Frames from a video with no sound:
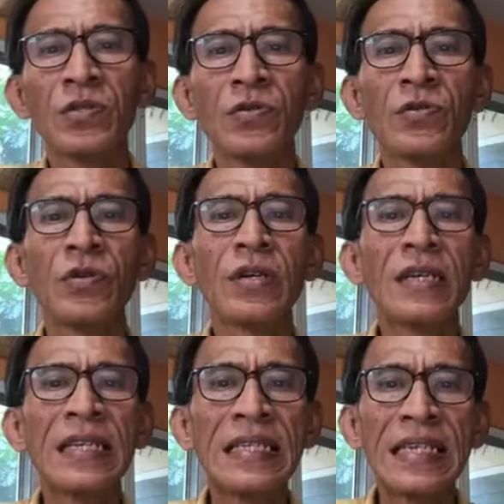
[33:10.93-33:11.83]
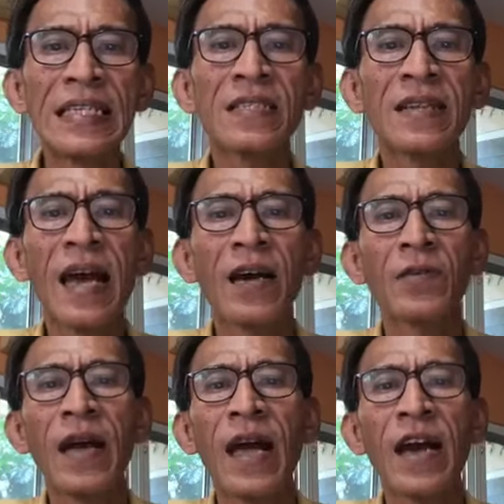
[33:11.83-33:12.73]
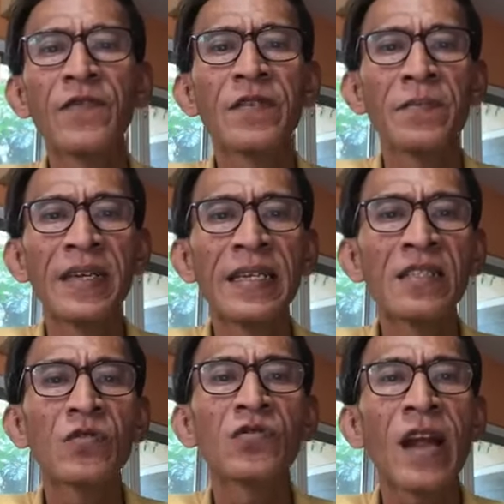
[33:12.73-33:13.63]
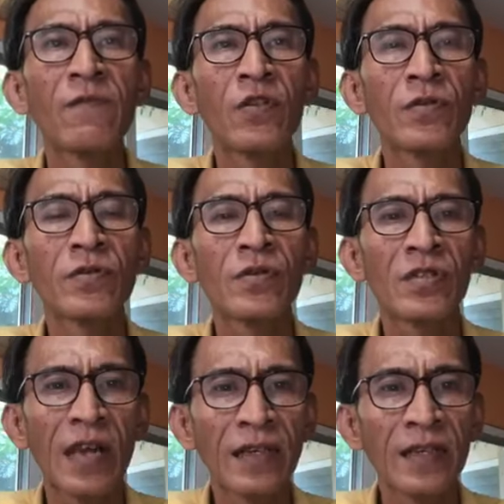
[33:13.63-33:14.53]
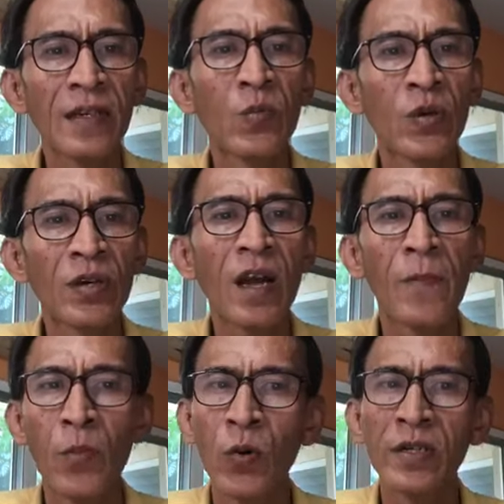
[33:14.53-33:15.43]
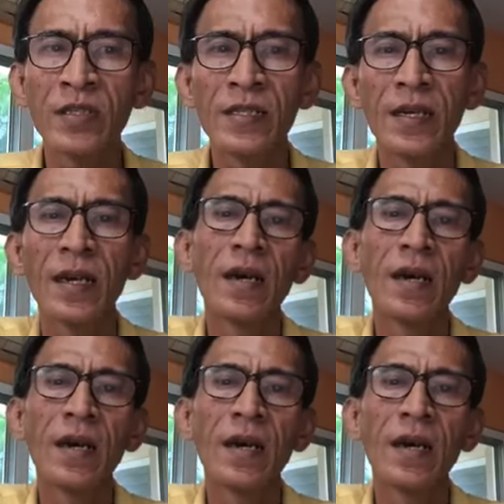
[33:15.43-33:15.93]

to indeed now have the means to travel, study, work abroad.